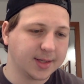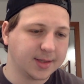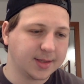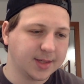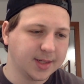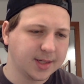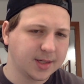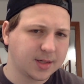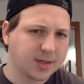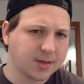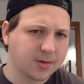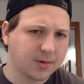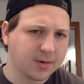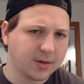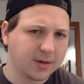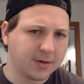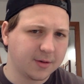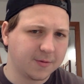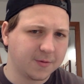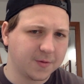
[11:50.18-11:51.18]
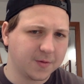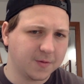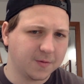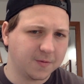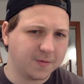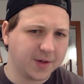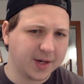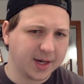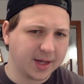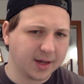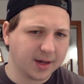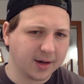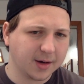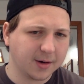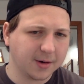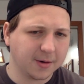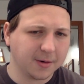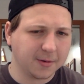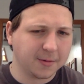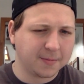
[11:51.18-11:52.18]
did a sort of
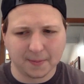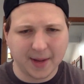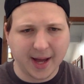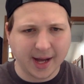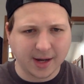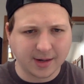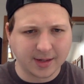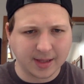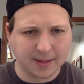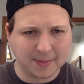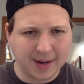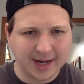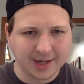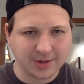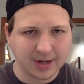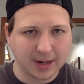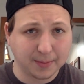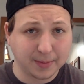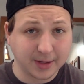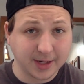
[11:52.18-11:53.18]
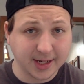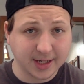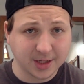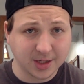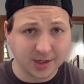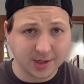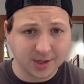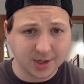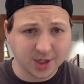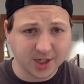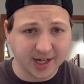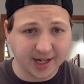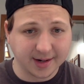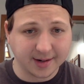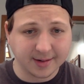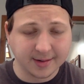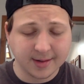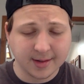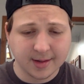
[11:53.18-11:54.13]
video back on the Minecraft Productions channel.